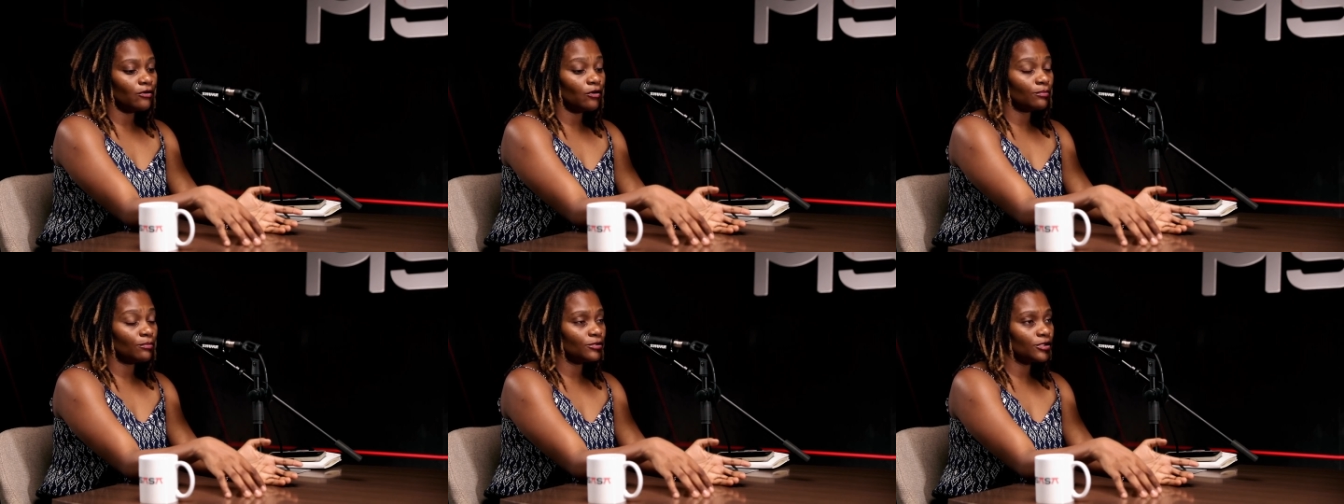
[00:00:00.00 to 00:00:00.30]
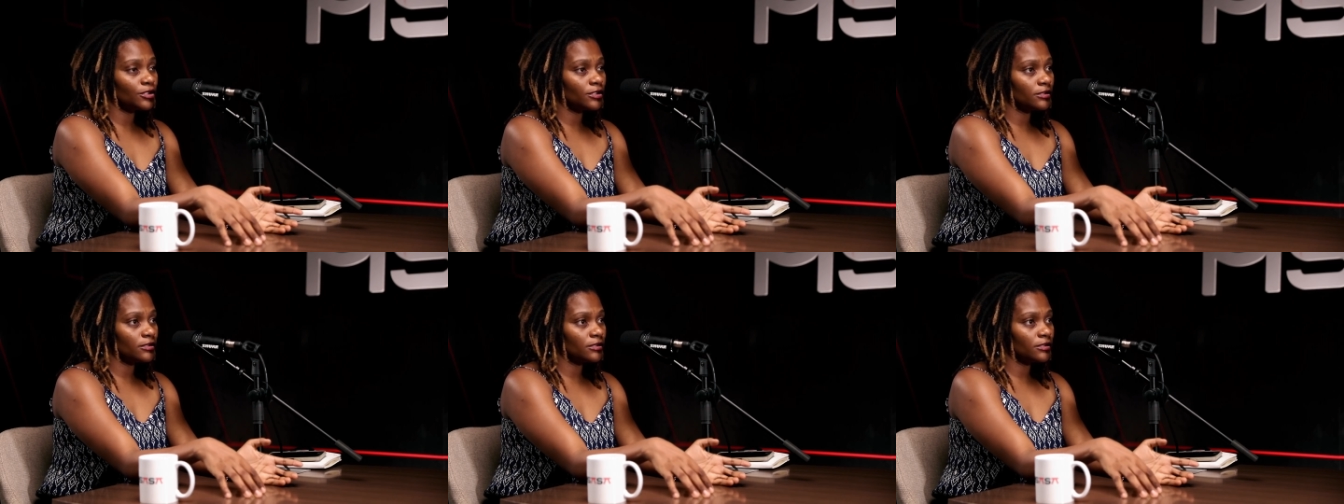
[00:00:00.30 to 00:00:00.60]

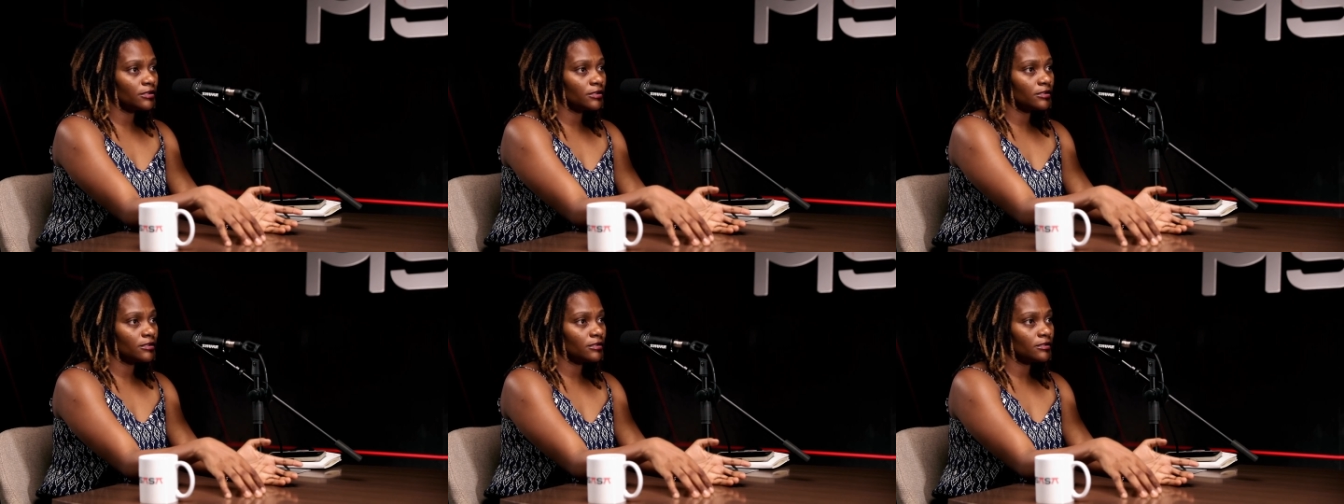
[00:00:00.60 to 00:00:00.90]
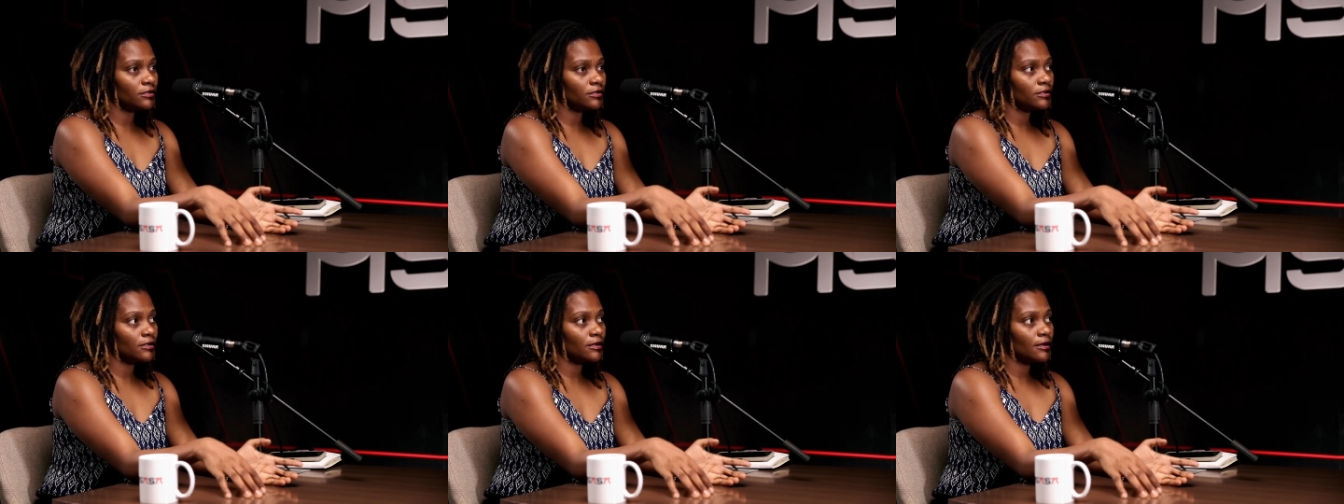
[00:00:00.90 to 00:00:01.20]
options
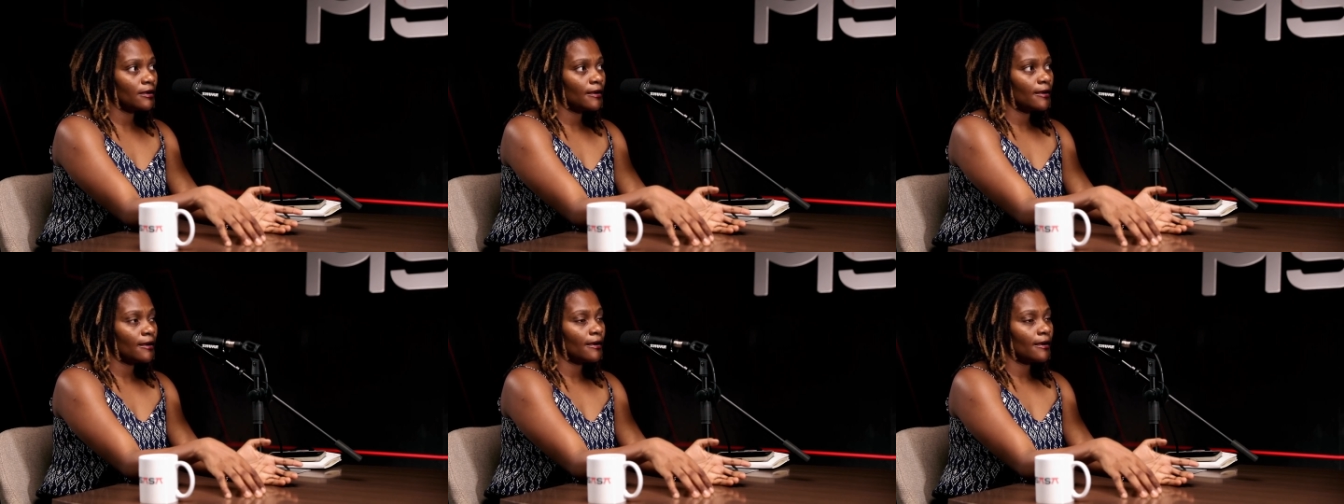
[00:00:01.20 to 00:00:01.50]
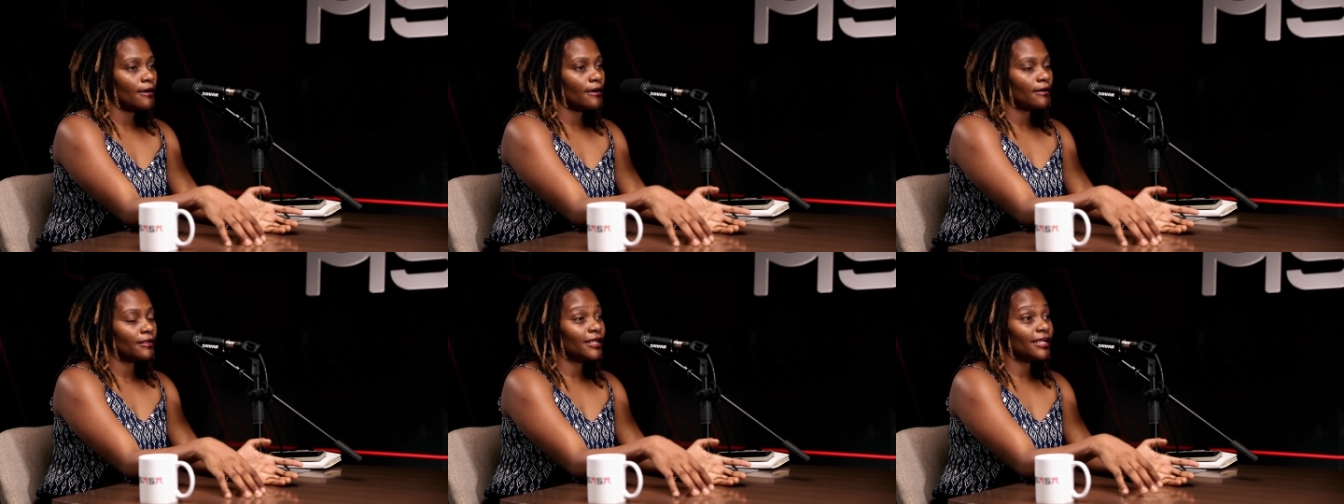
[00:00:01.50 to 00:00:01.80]
mm
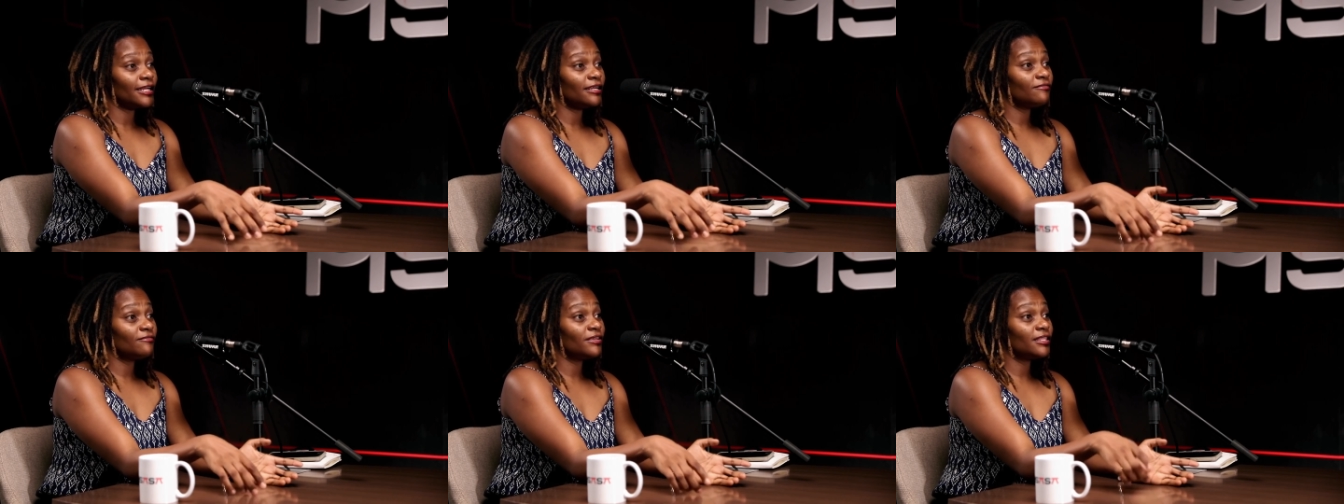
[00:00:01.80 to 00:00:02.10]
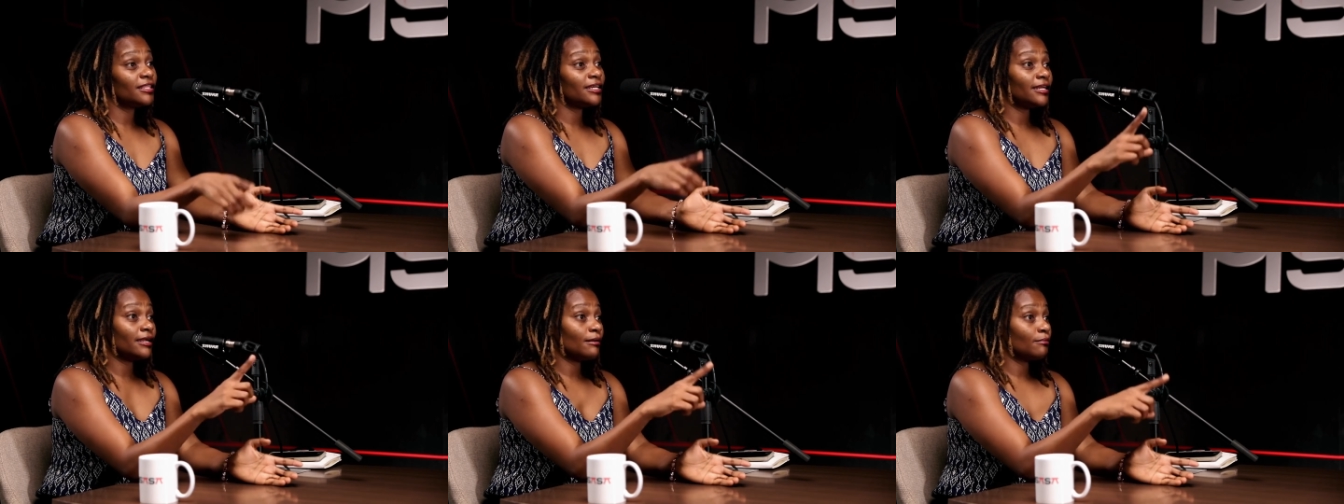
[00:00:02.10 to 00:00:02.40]
that even the